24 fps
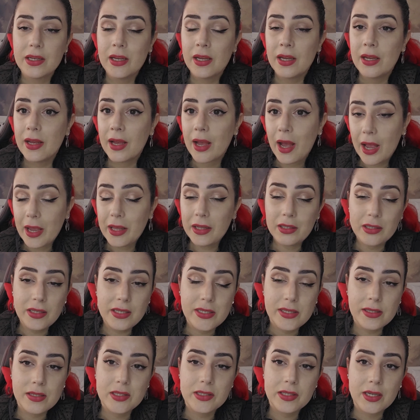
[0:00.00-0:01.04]
highly
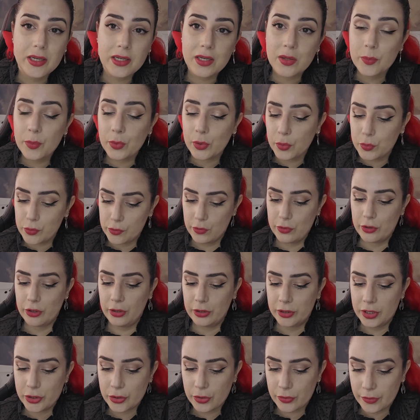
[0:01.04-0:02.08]
sustainable rural
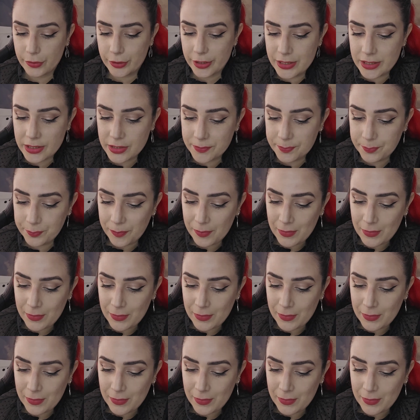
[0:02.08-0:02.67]
tourism.